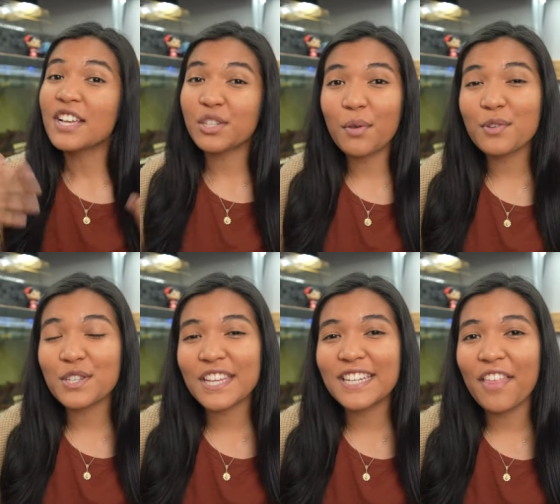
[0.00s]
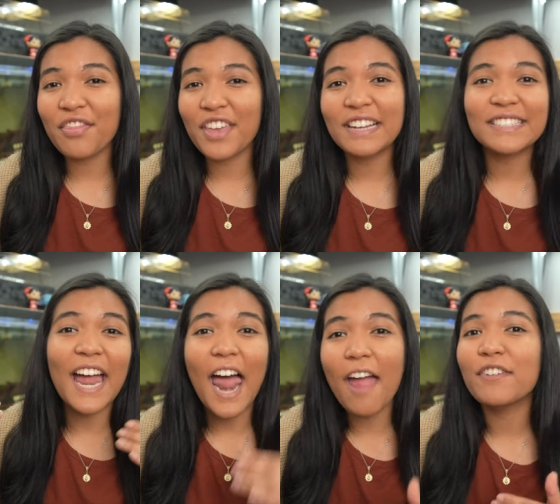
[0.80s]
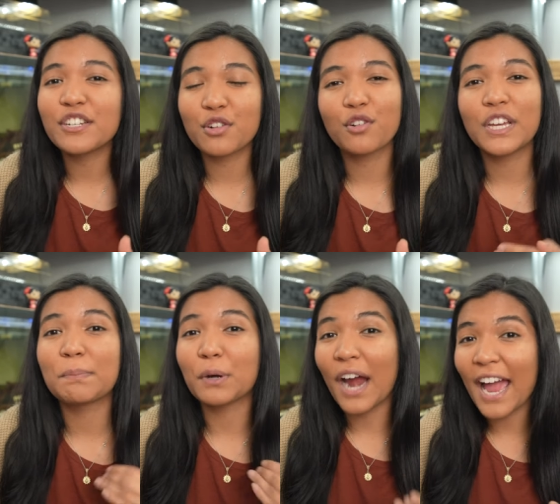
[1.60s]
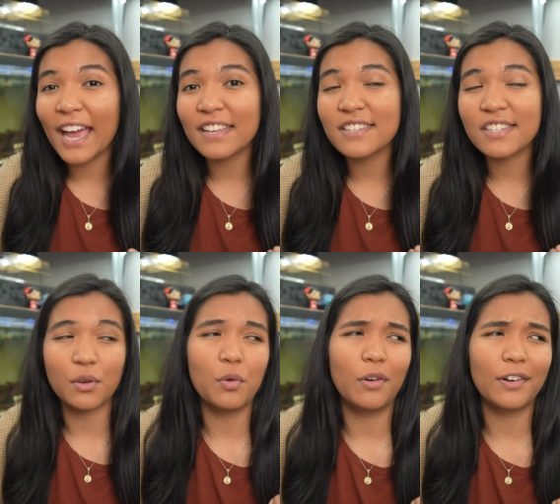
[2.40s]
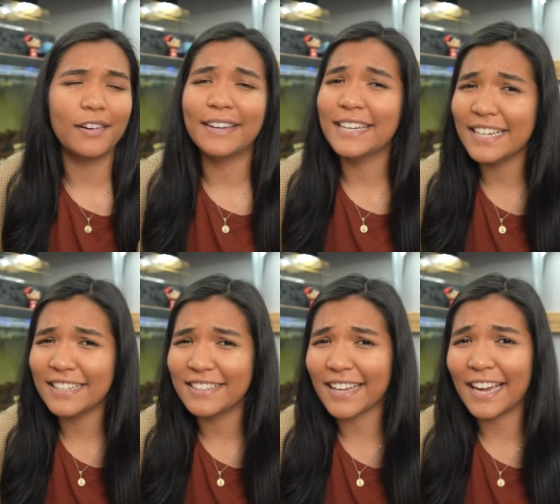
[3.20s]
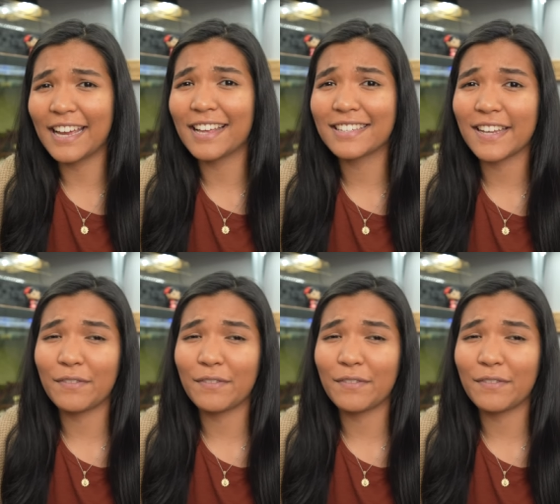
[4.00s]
So those are the 10 things that every turtle keeper has or needs, I guess.